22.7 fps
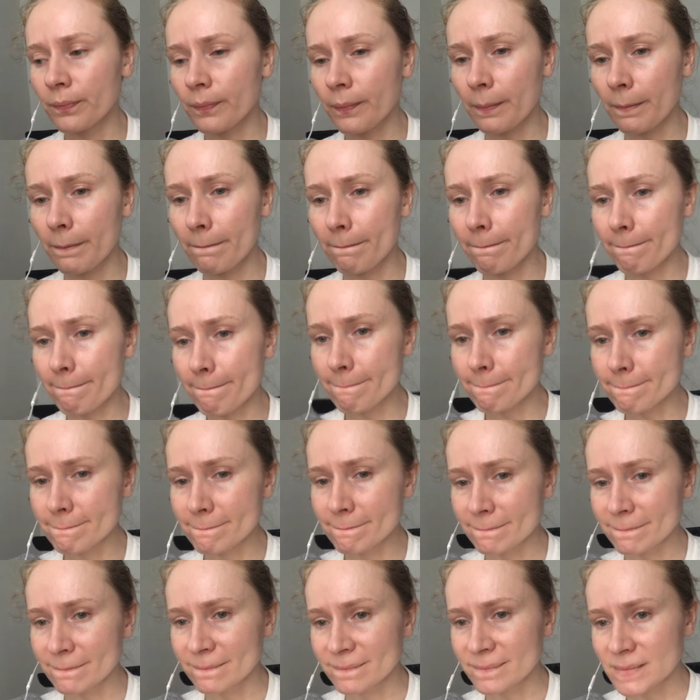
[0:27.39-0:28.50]

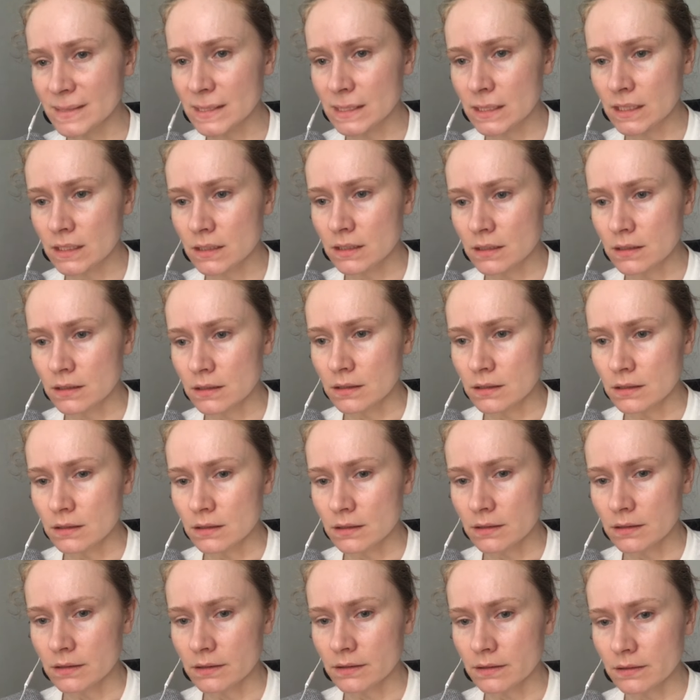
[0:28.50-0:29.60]

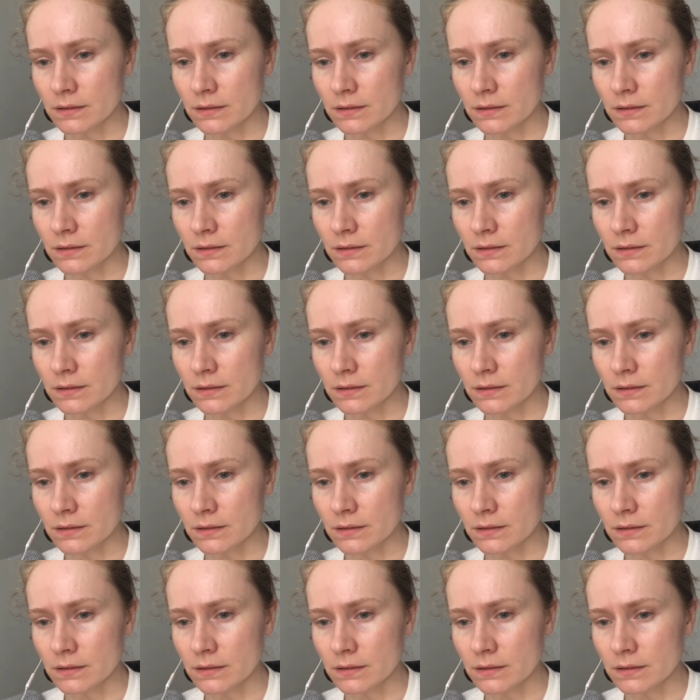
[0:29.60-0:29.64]
[no speech]